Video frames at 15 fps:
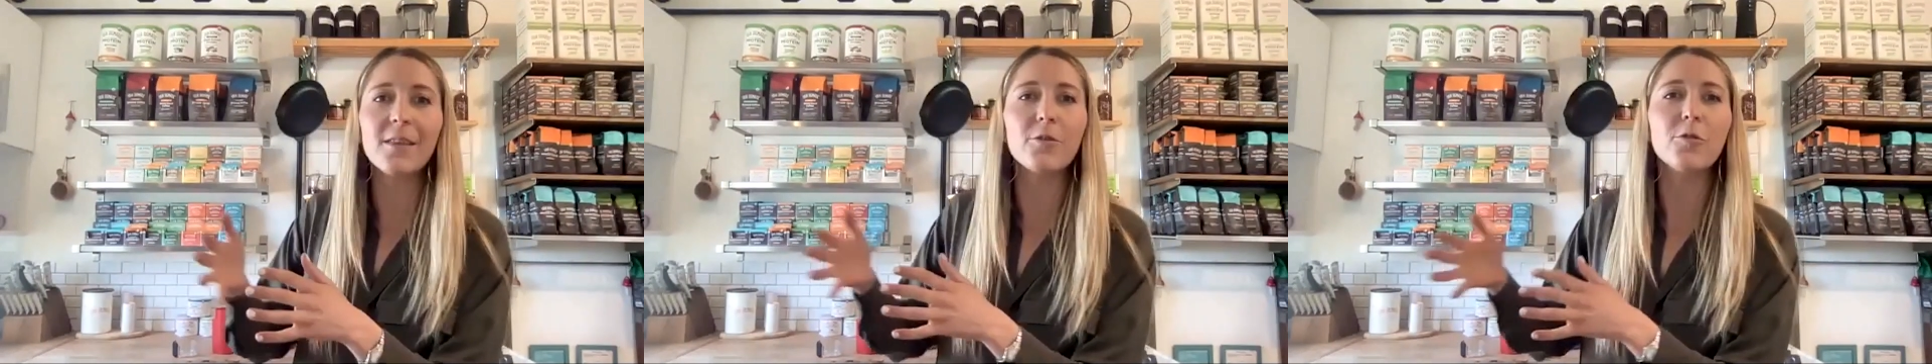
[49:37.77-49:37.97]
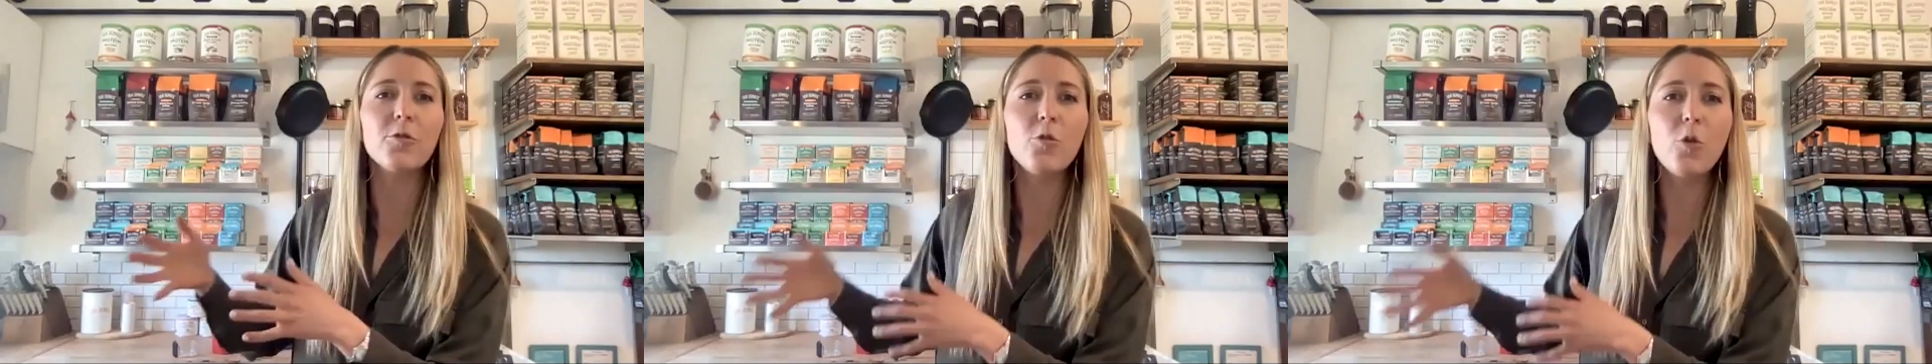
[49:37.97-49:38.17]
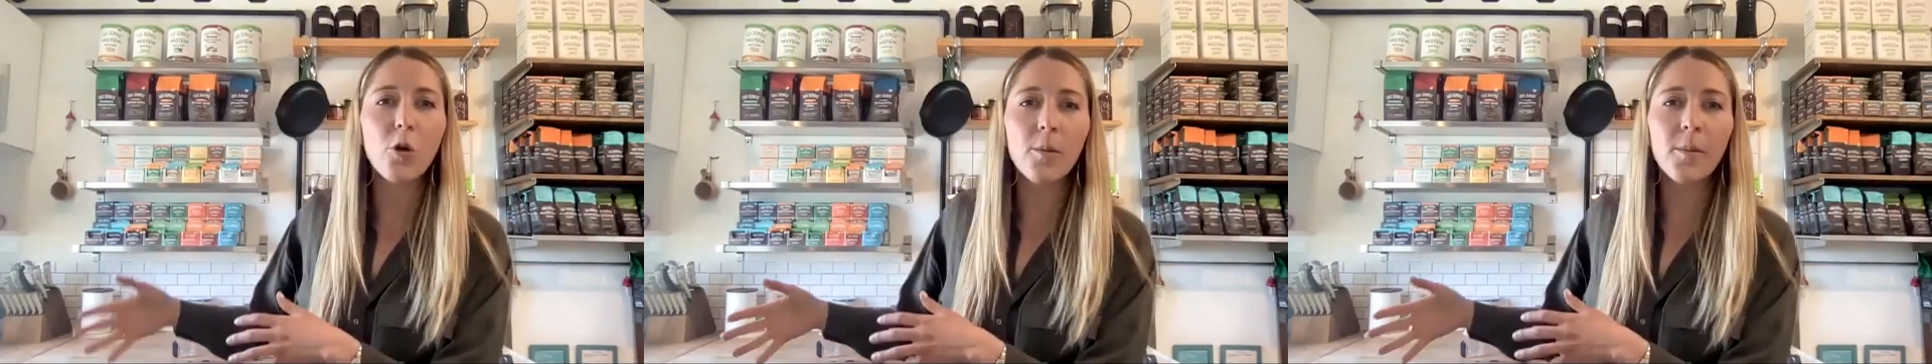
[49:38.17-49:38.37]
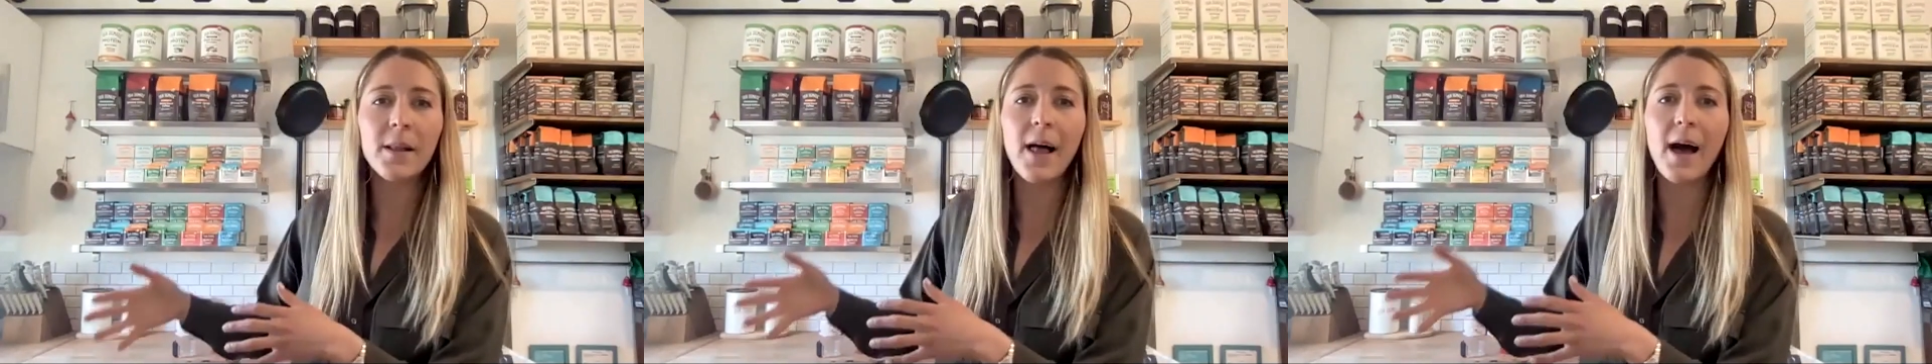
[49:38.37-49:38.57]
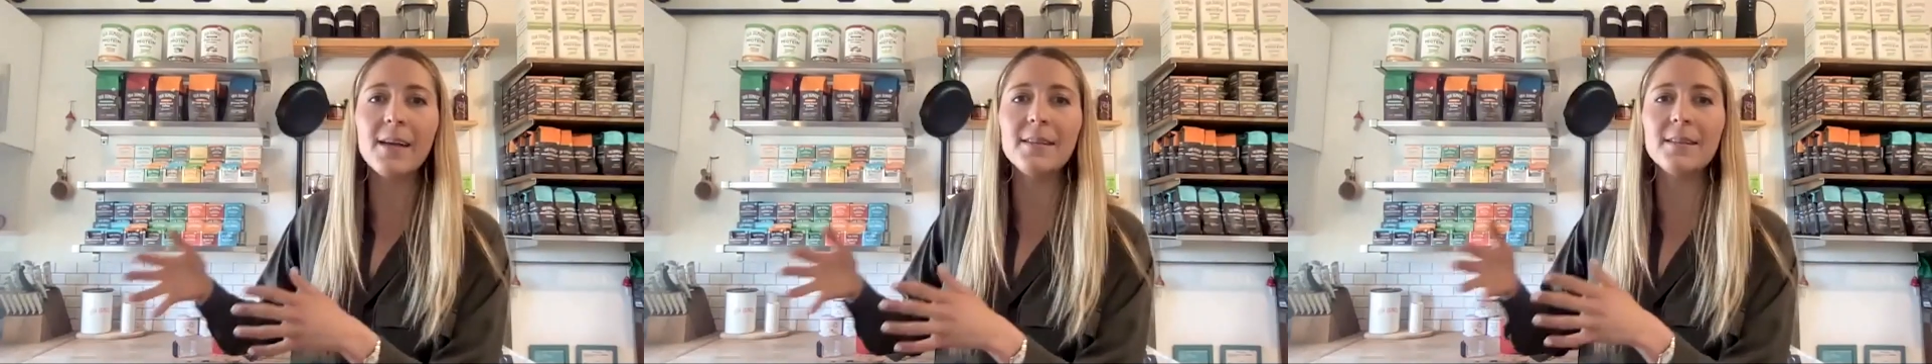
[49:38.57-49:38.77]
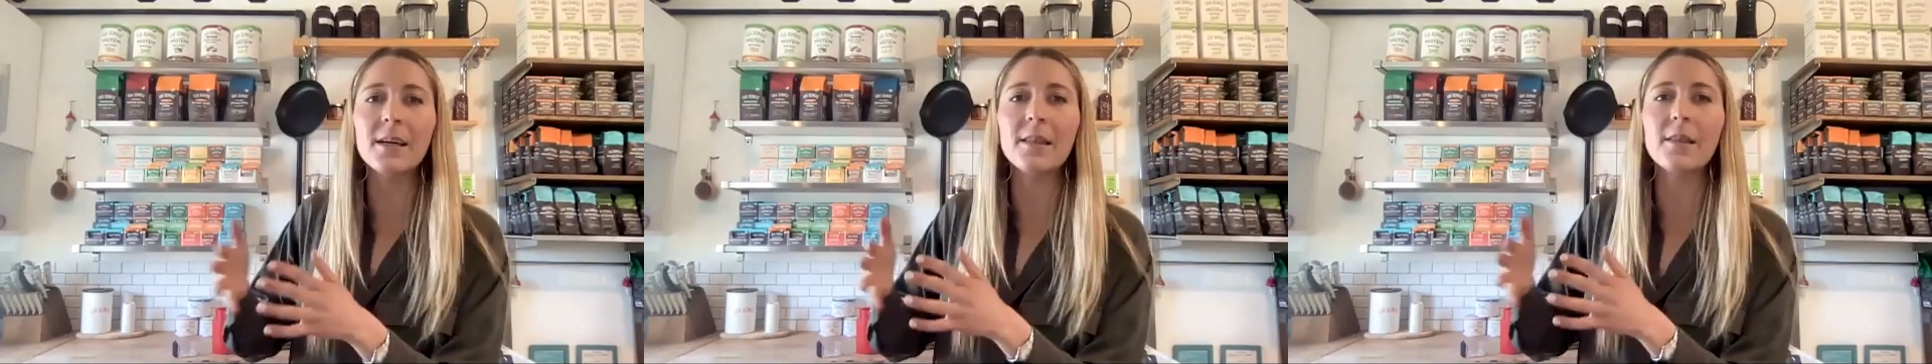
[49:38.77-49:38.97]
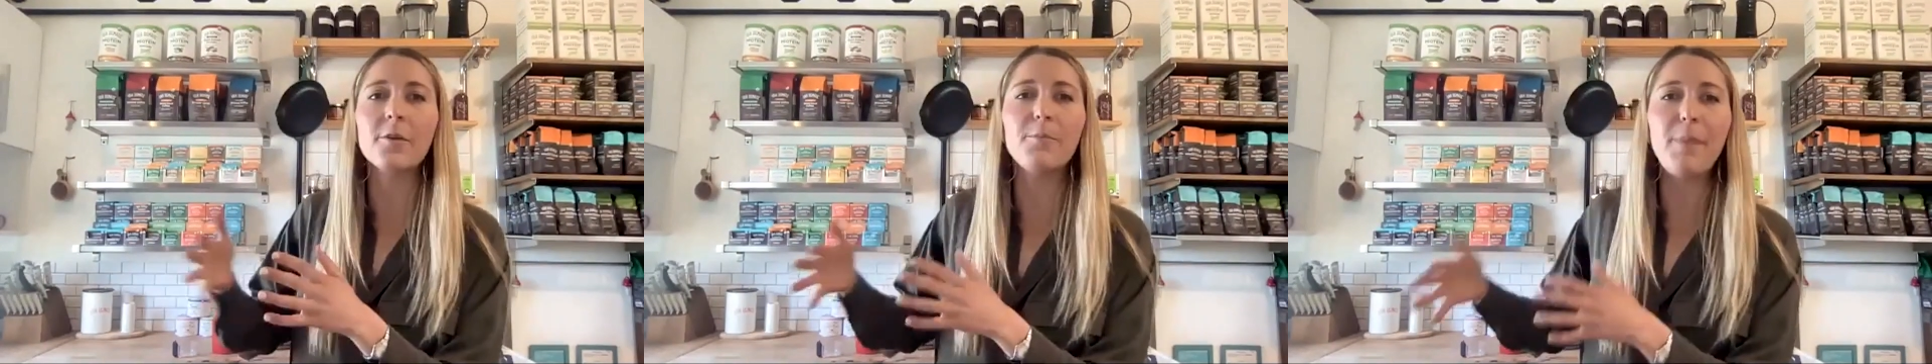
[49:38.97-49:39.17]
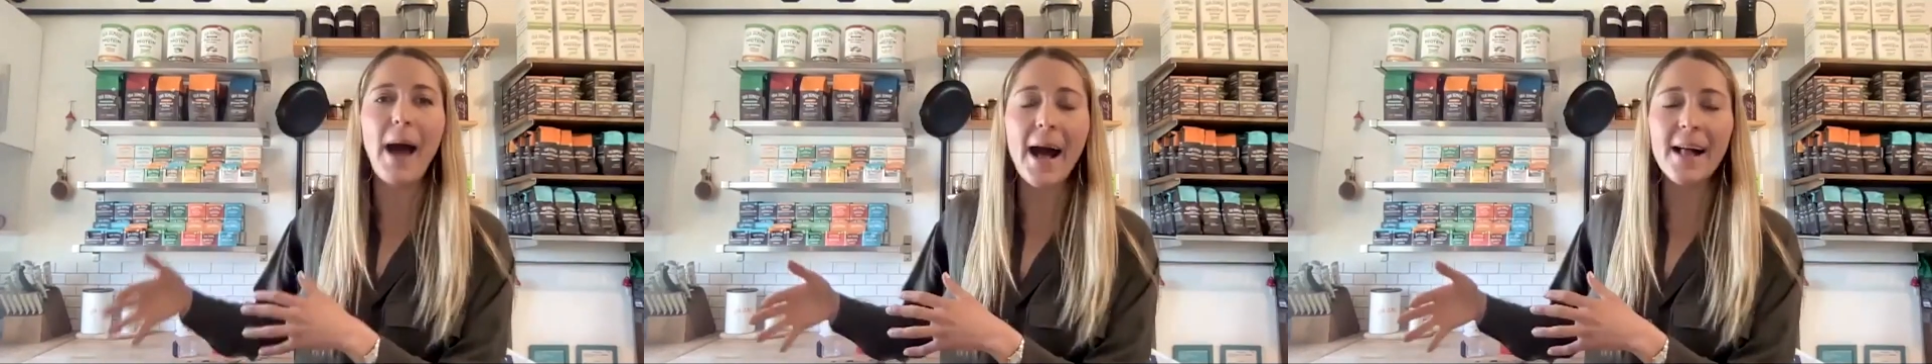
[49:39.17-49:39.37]
they're normalizing,
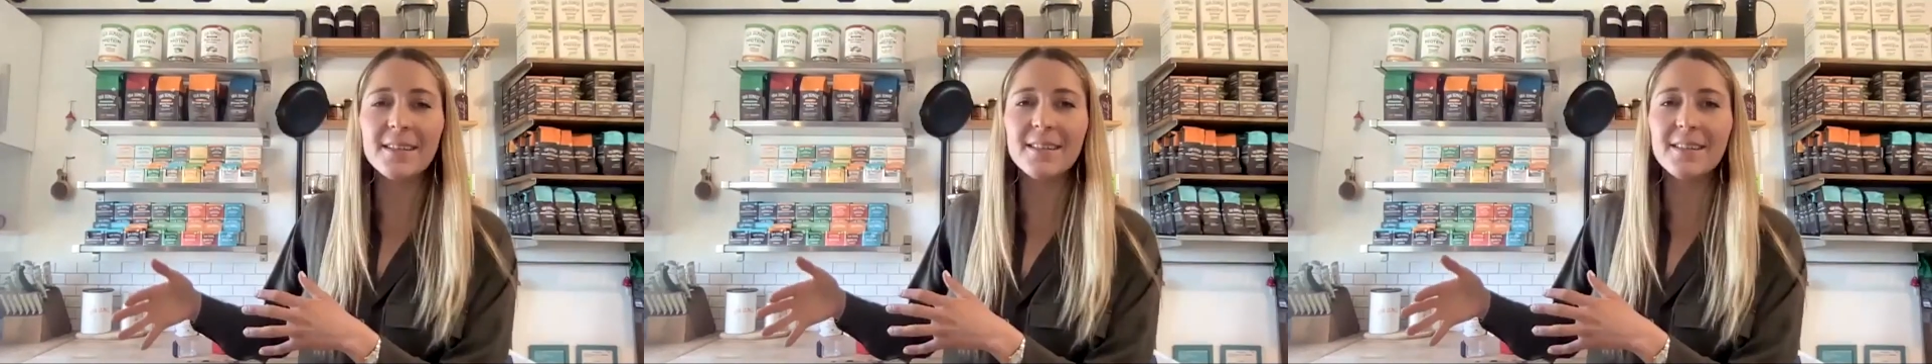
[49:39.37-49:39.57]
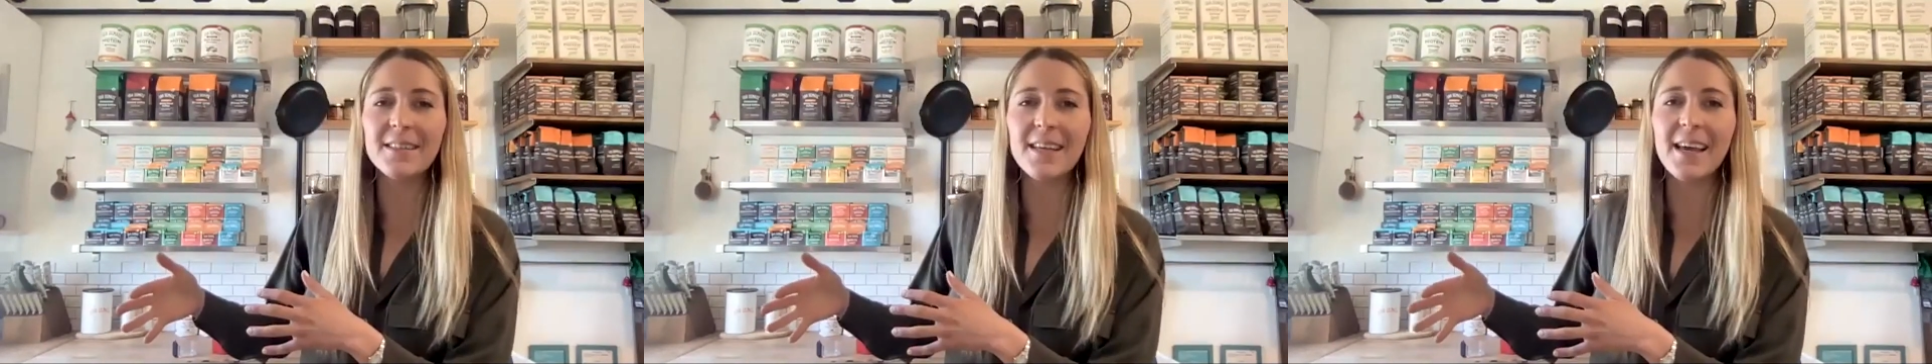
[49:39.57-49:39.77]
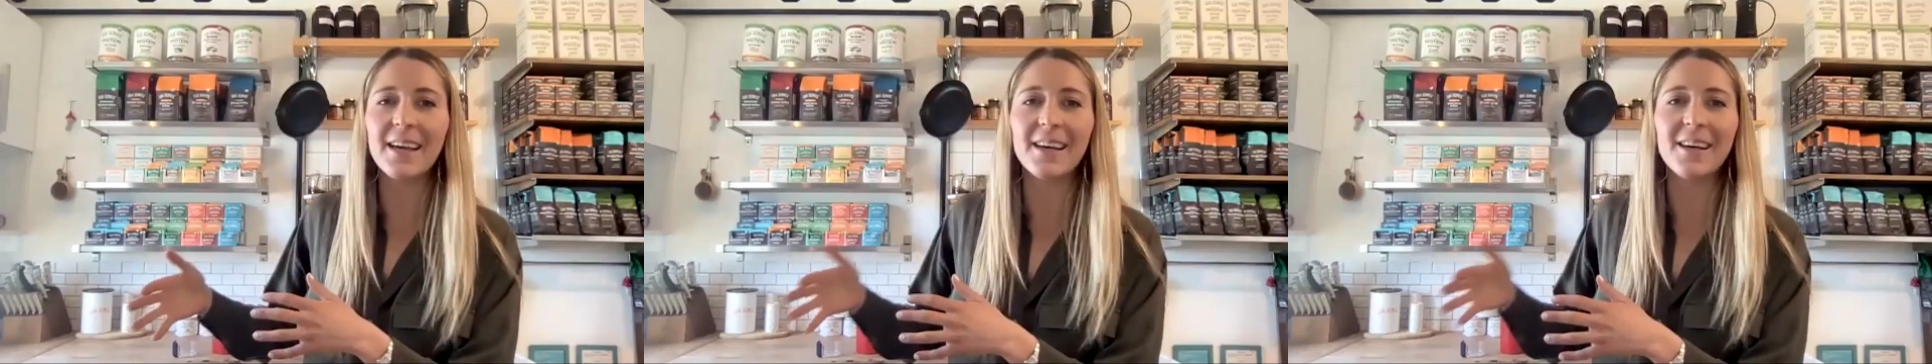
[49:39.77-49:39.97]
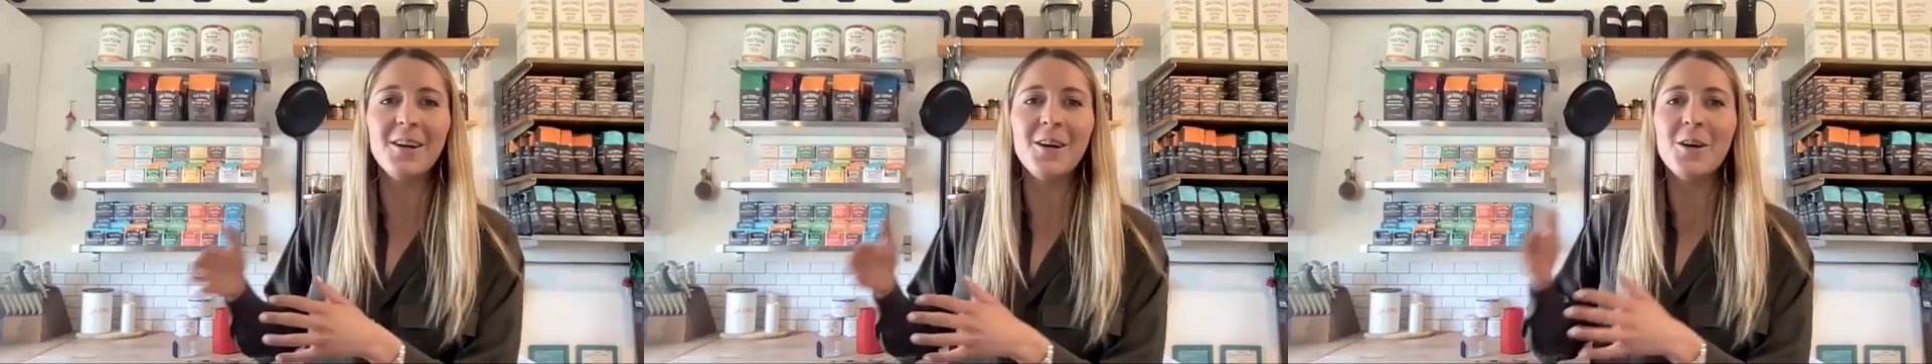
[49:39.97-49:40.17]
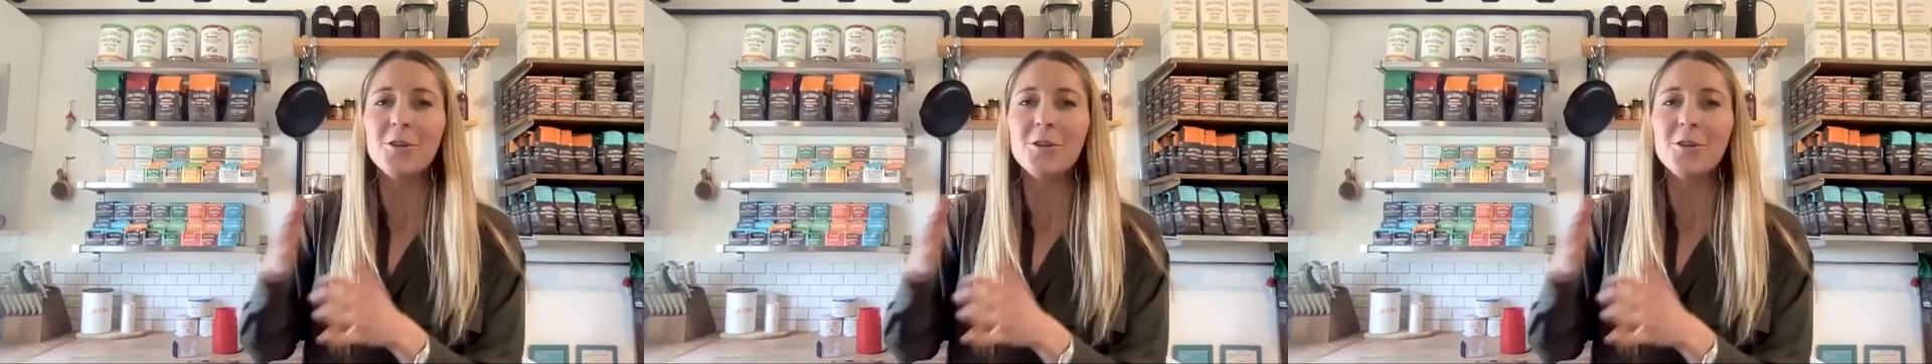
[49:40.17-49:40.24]
they're balancing.